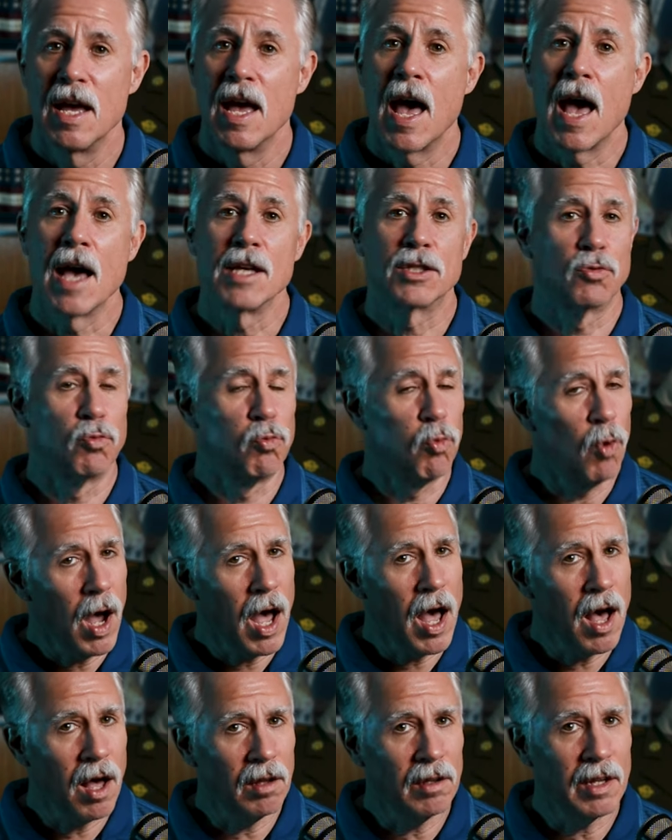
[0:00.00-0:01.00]
as
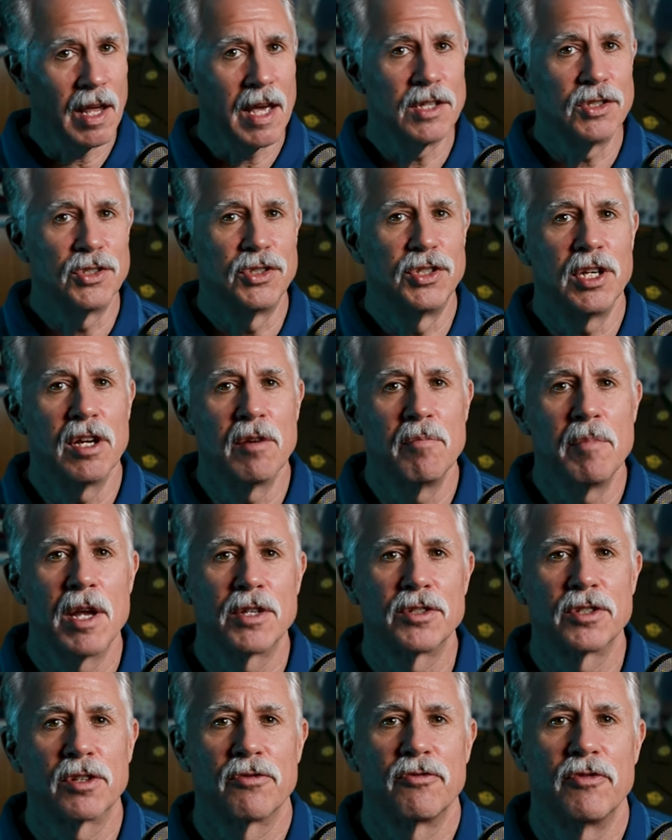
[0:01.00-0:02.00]
well as
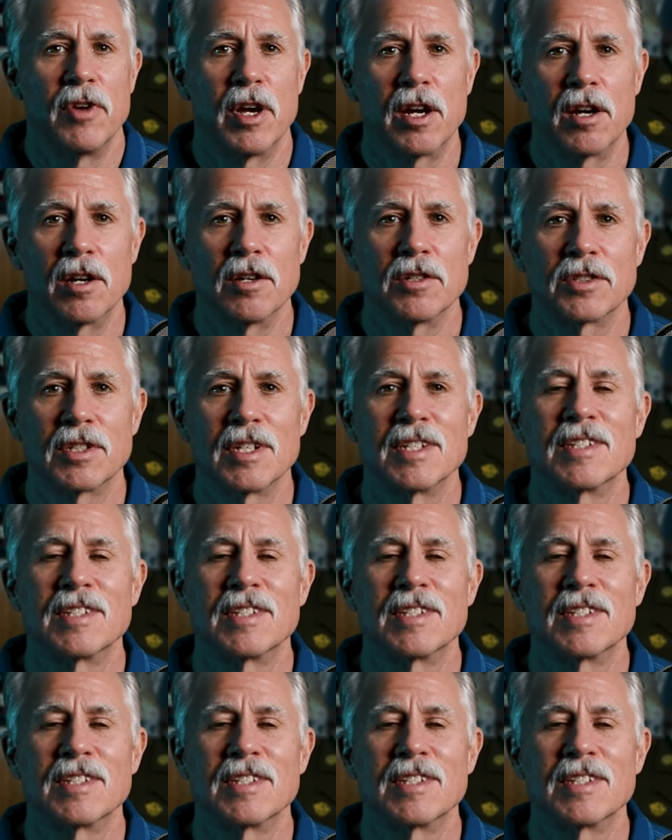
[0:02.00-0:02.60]
geometric figures